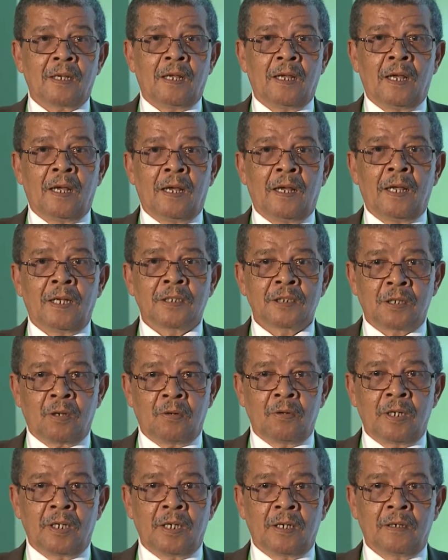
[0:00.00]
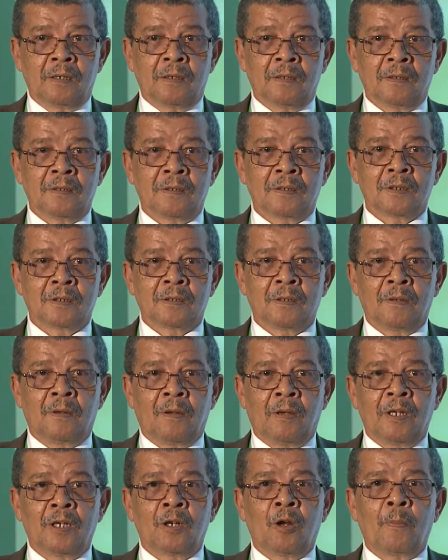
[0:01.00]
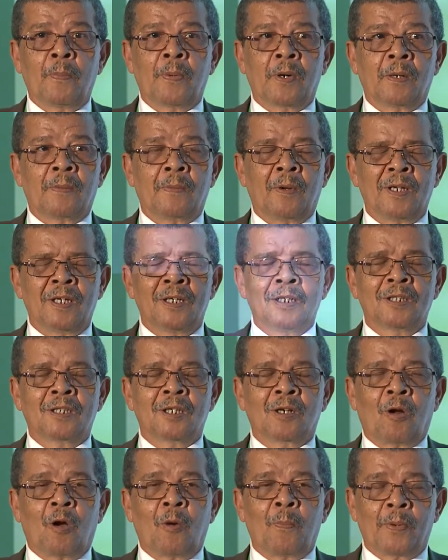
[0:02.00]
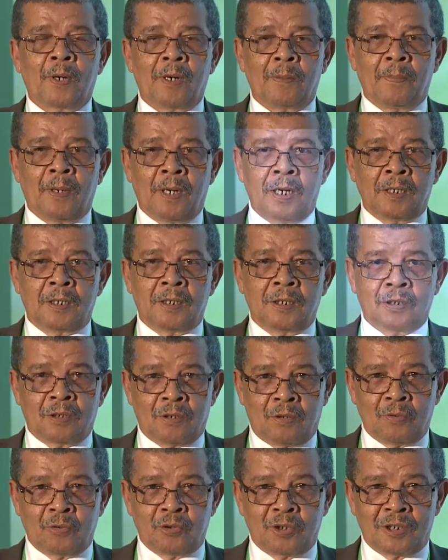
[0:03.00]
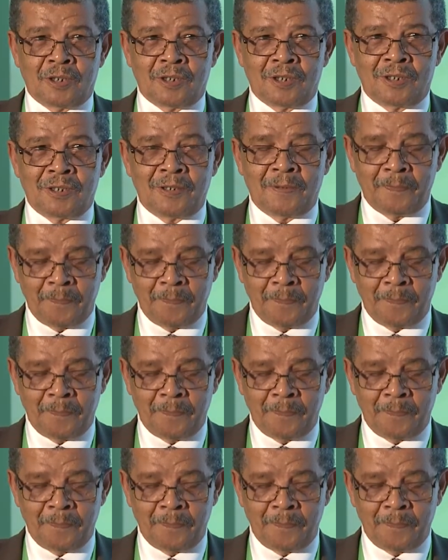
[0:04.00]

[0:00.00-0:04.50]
Estonian interoperability solutions.